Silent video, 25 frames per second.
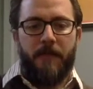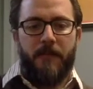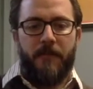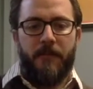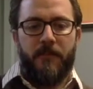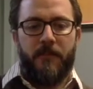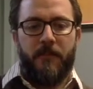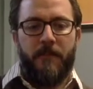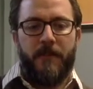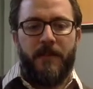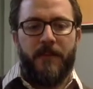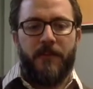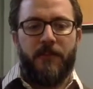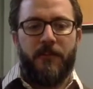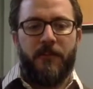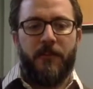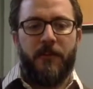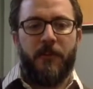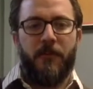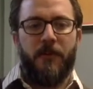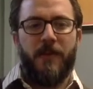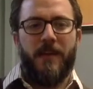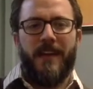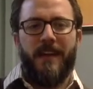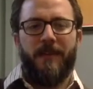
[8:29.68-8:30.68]
submits
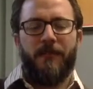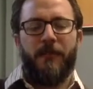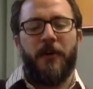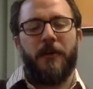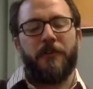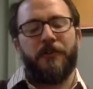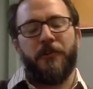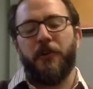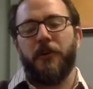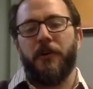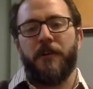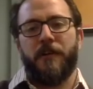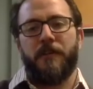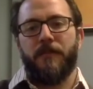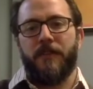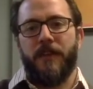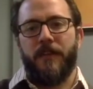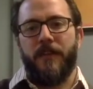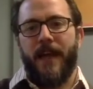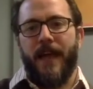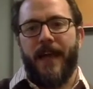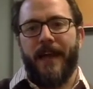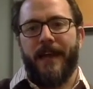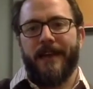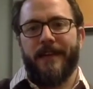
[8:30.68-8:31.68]
to, the alternative to
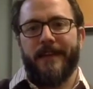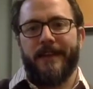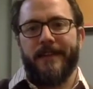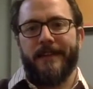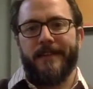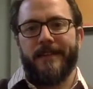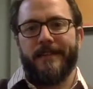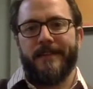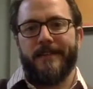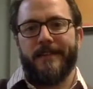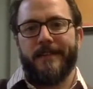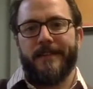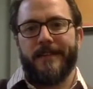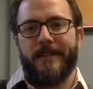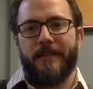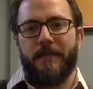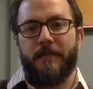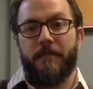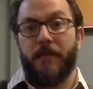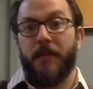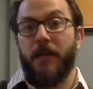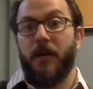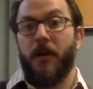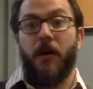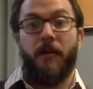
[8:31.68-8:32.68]
that is to
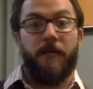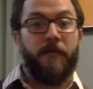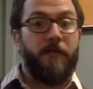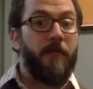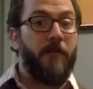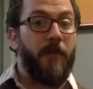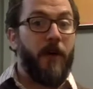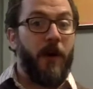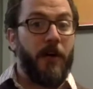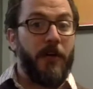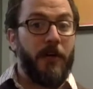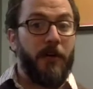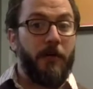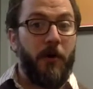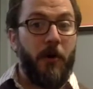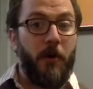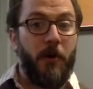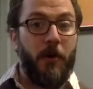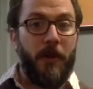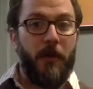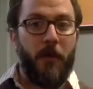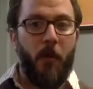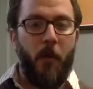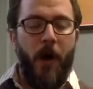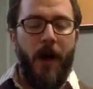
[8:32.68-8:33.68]
be off on your own
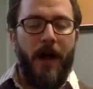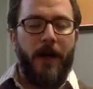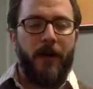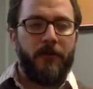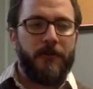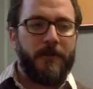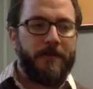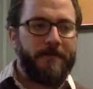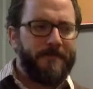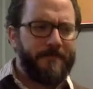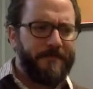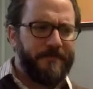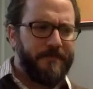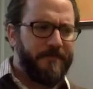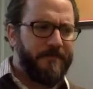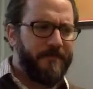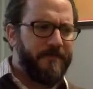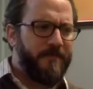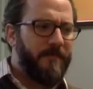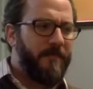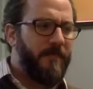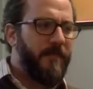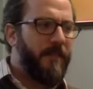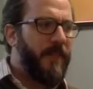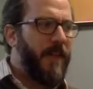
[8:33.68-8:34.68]
in the wild.
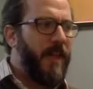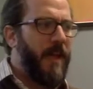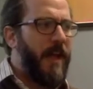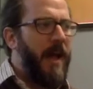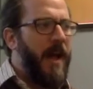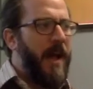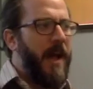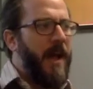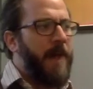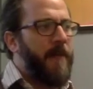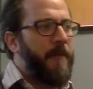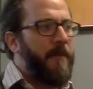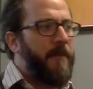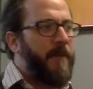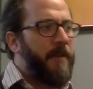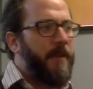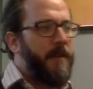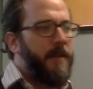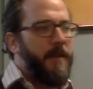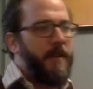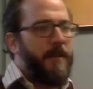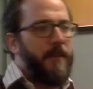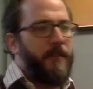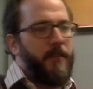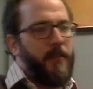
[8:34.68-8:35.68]

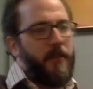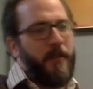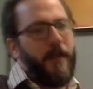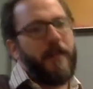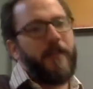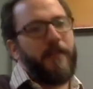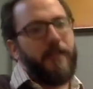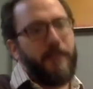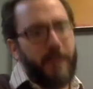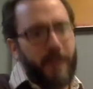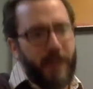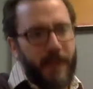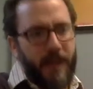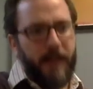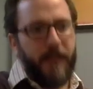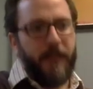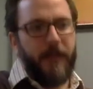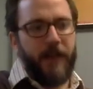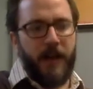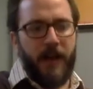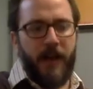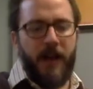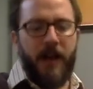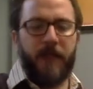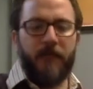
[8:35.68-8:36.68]
So that's the
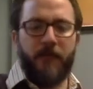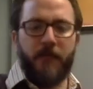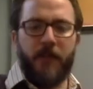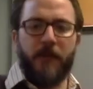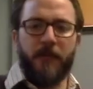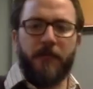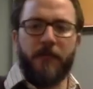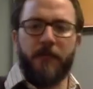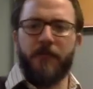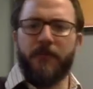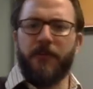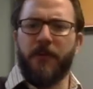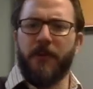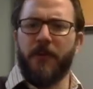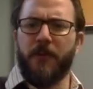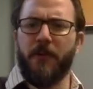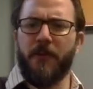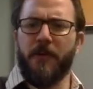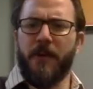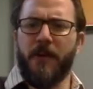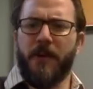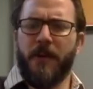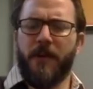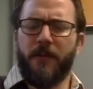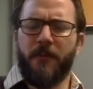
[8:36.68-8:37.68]
Hobbes, Locke, Rousseau
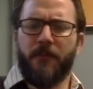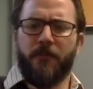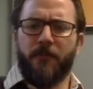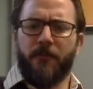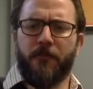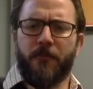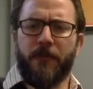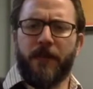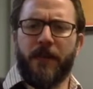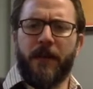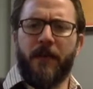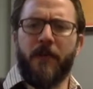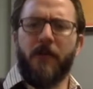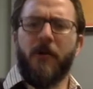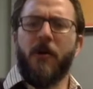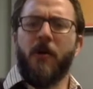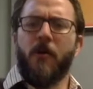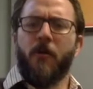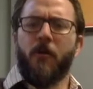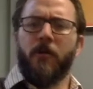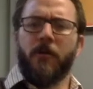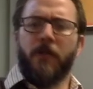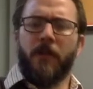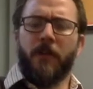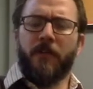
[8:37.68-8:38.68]
trio.
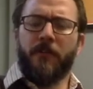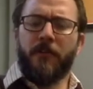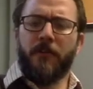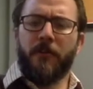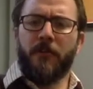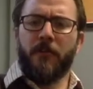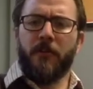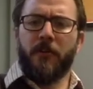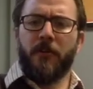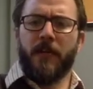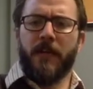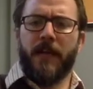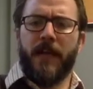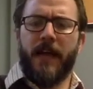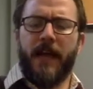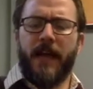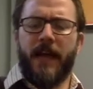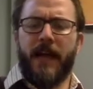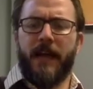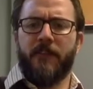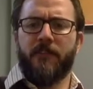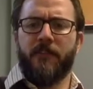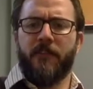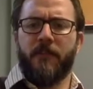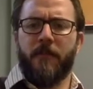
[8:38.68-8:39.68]
We'll also look
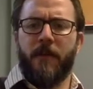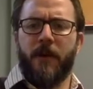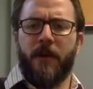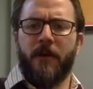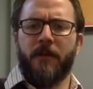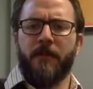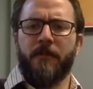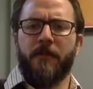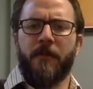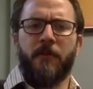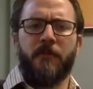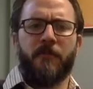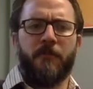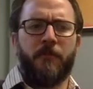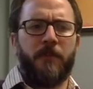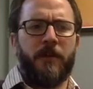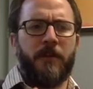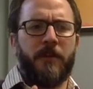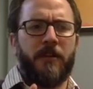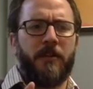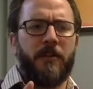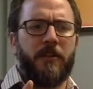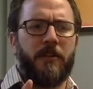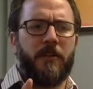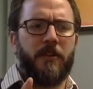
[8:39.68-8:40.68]
at some other folks.
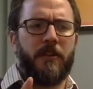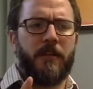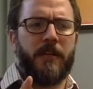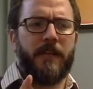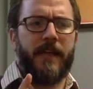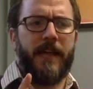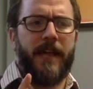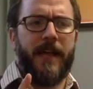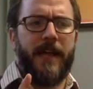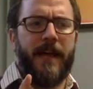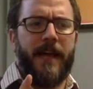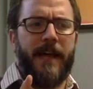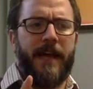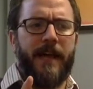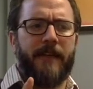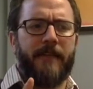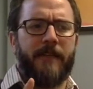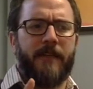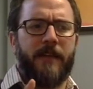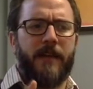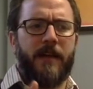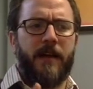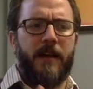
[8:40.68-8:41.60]
We'll look at